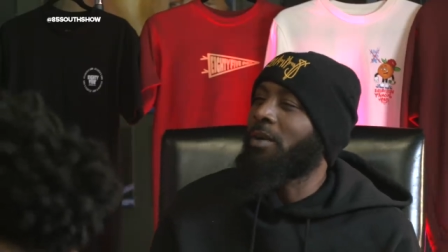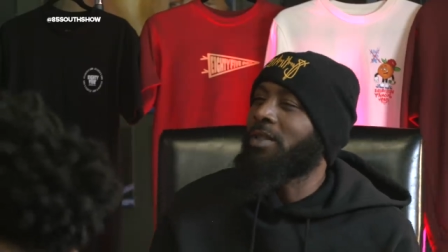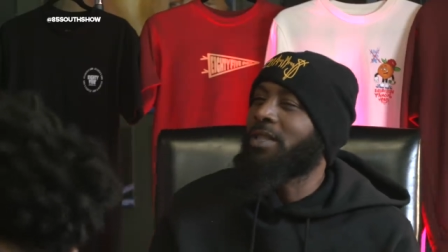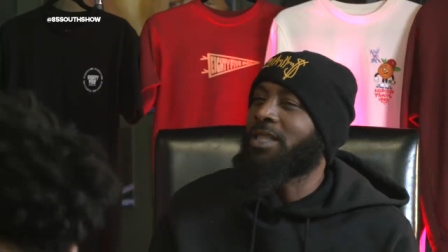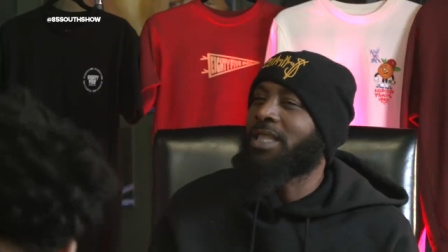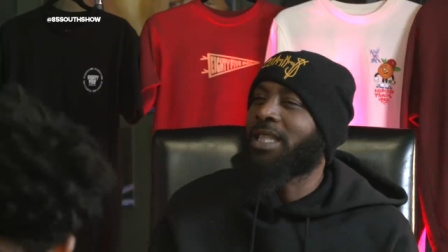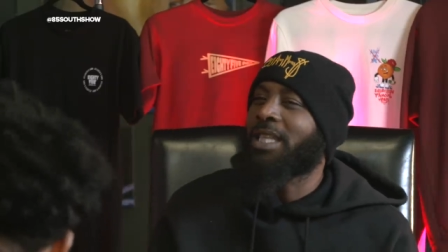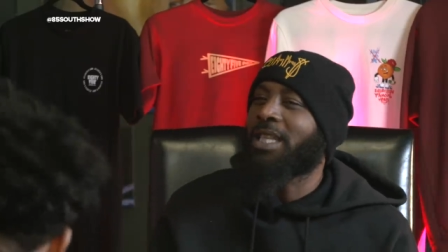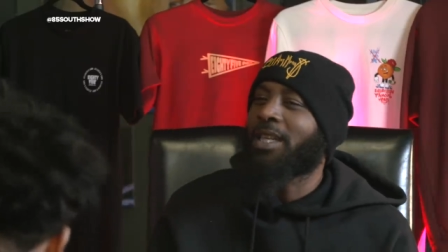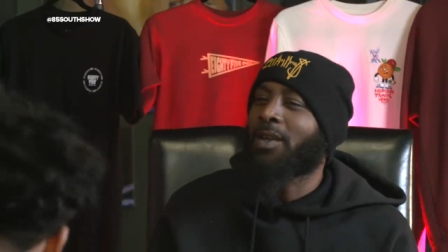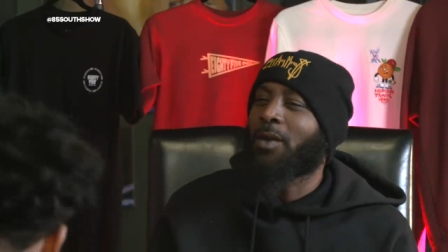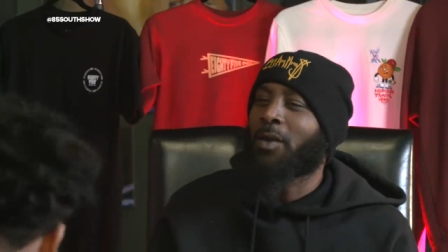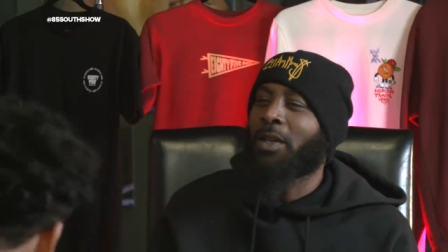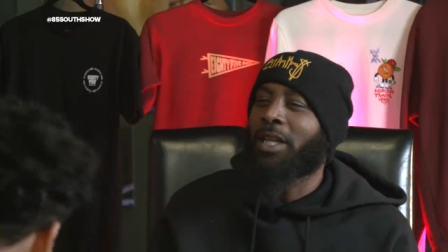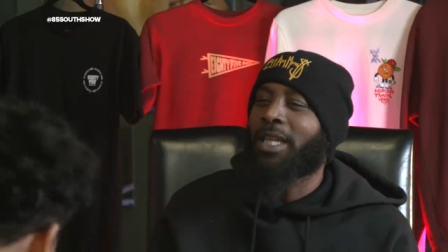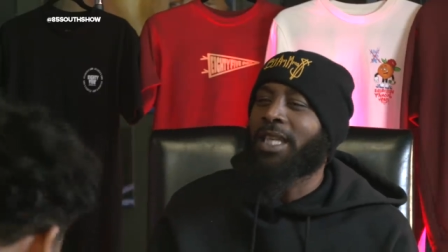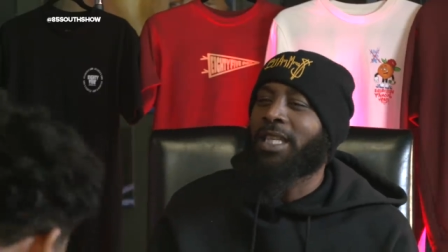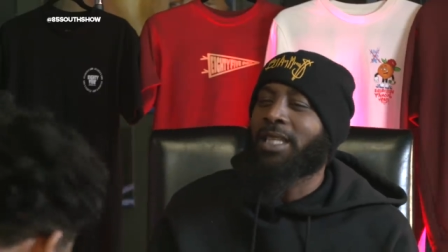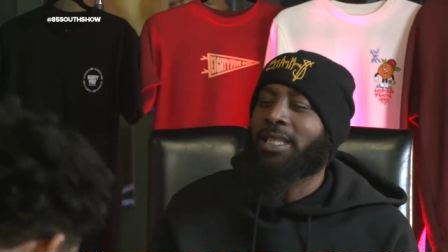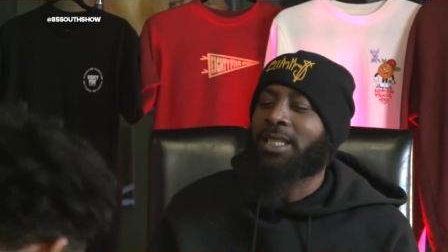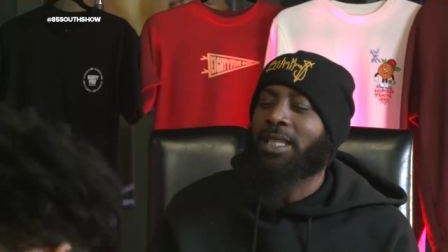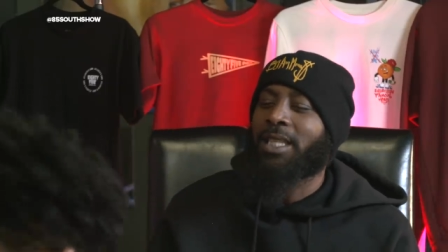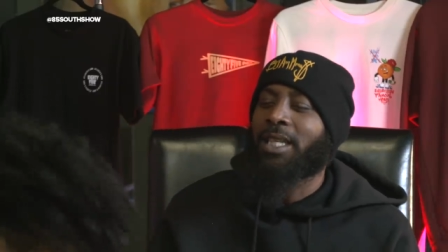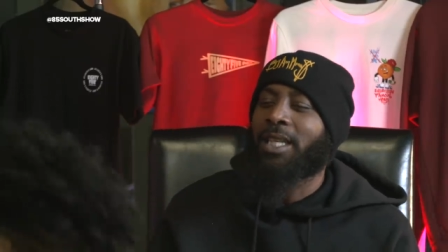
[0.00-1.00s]
supposed to get on
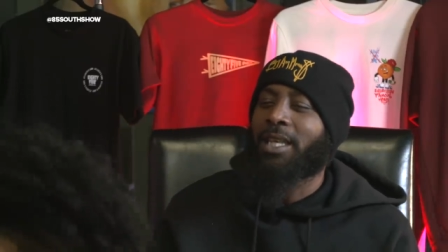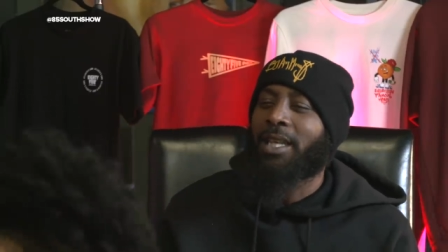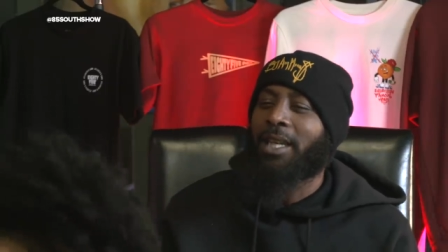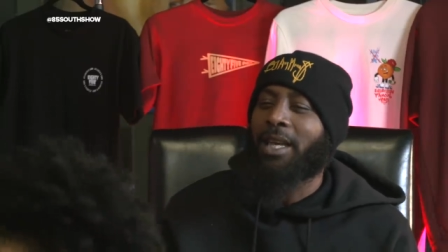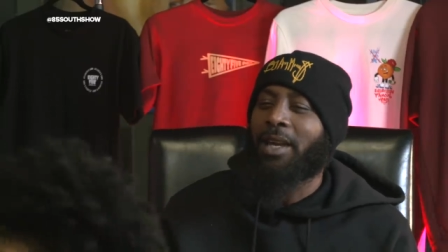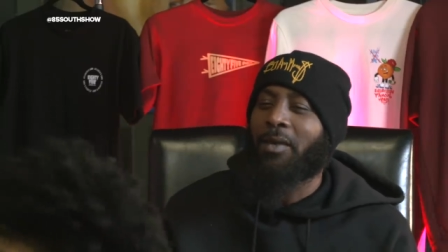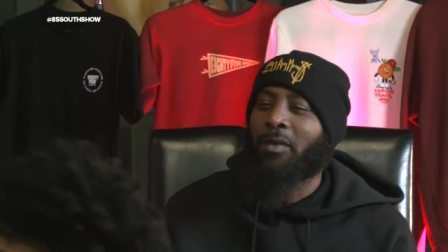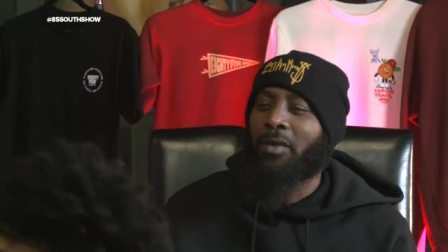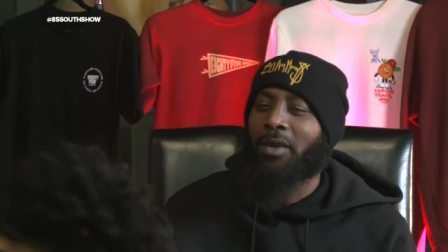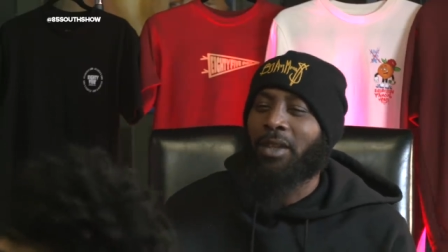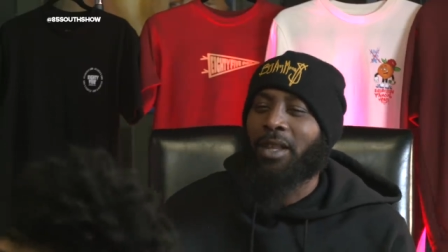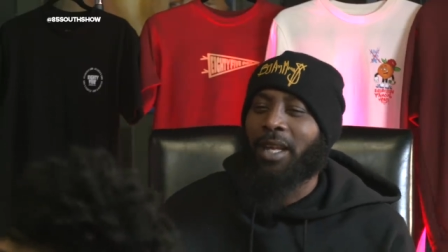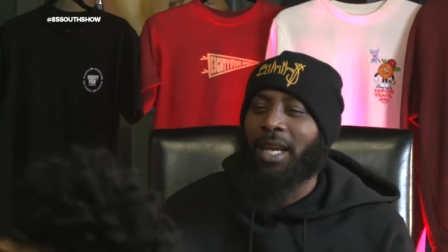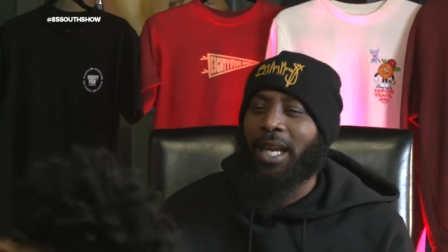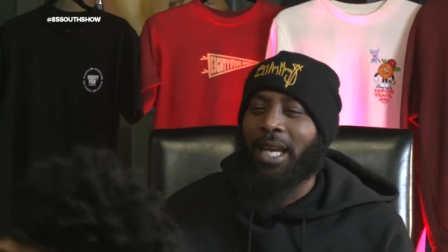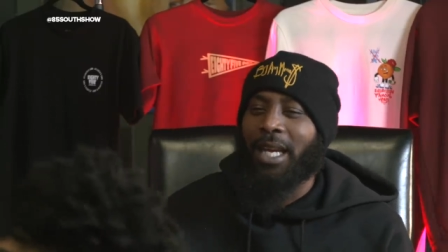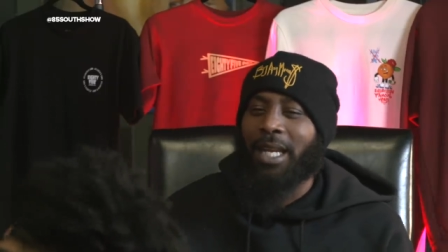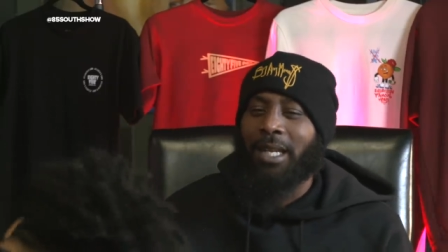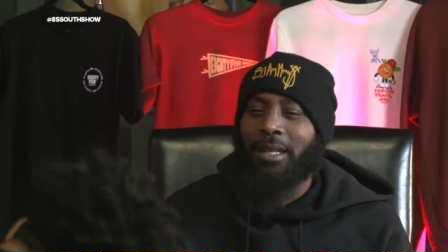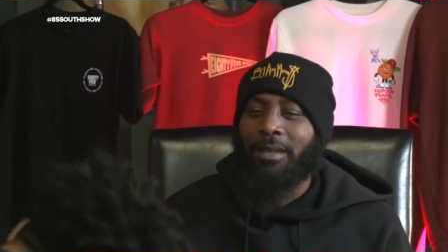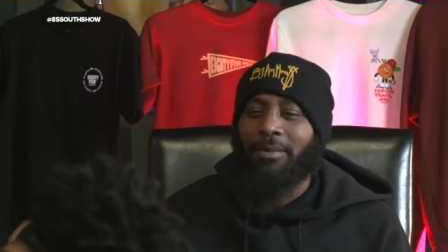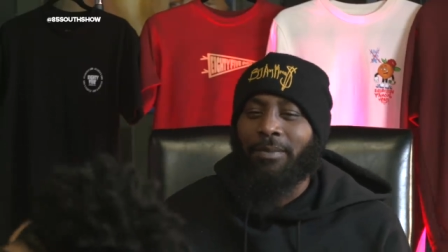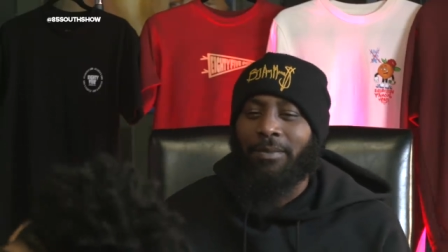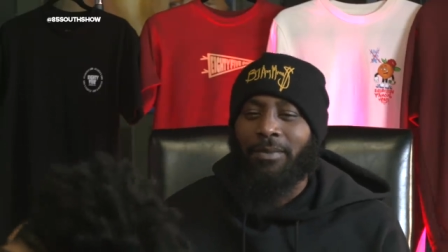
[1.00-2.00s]
here and tell
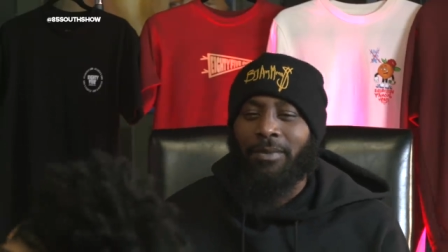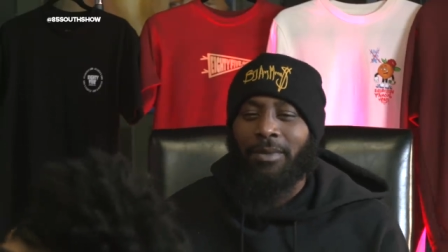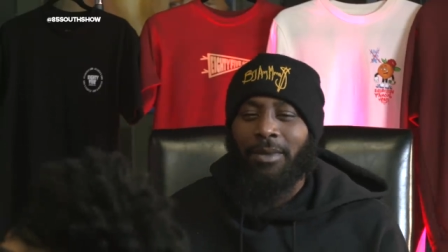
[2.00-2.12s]
everything.